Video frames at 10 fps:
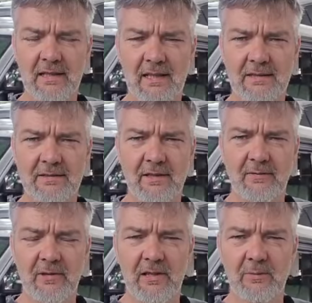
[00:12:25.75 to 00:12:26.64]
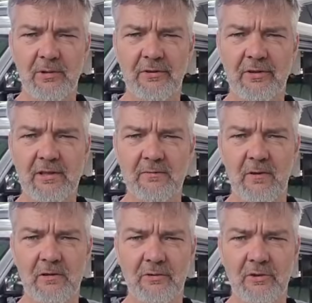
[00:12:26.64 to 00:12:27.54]
And if you like what you see,
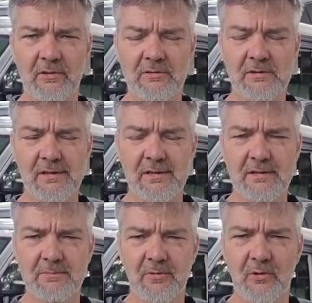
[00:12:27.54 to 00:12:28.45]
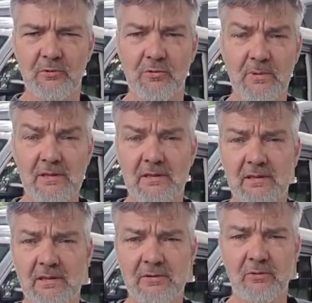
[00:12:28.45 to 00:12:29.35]
follow us on social media,
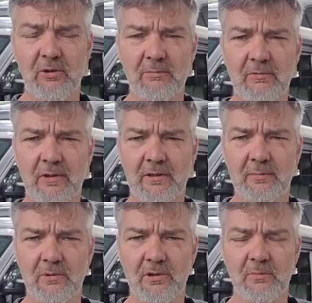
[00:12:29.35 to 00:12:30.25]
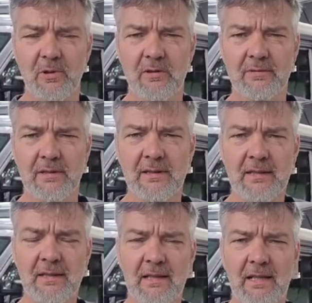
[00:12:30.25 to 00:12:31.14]
Instagram, Facebook and what have you,
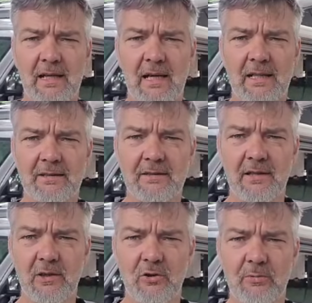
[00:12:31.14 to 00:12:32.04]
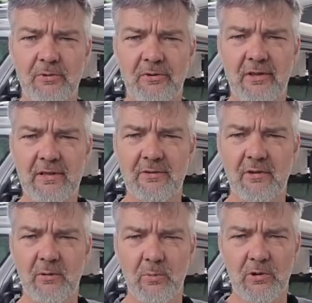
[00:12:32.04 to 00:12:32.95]
and or come and see us
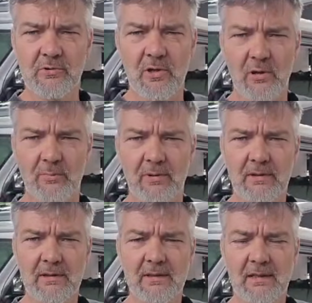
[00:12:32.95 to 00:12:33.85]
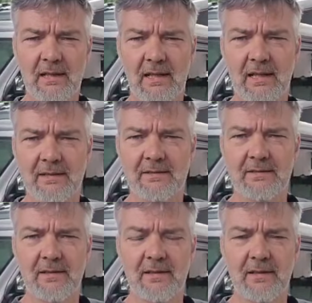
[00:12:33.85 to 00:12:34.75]
at the workshop, and
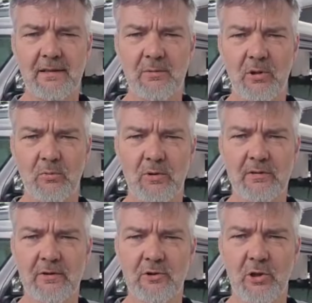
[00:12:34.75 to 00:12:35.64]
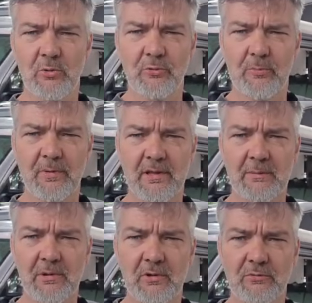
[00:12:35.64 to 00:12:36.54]
or one of the shows up and down the